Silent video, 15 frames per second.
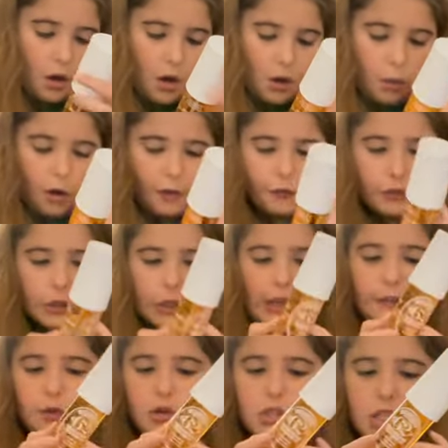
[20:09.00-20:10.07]
What
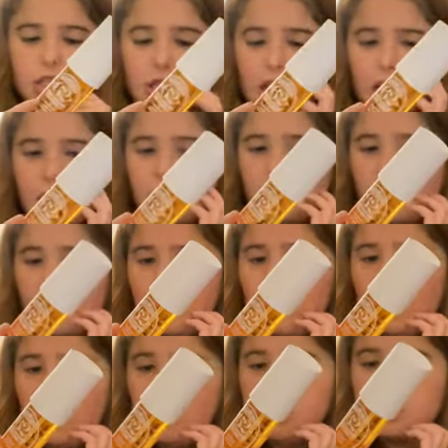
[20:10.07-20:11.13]
flavor is this again? I
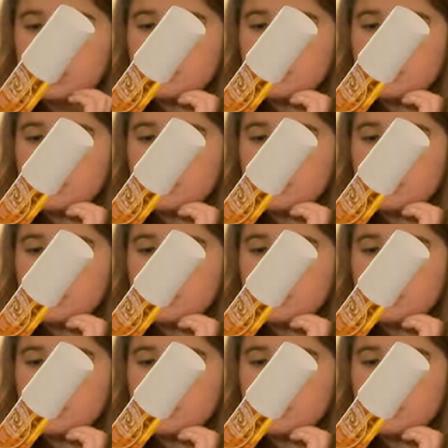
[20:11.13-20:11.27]
mean, what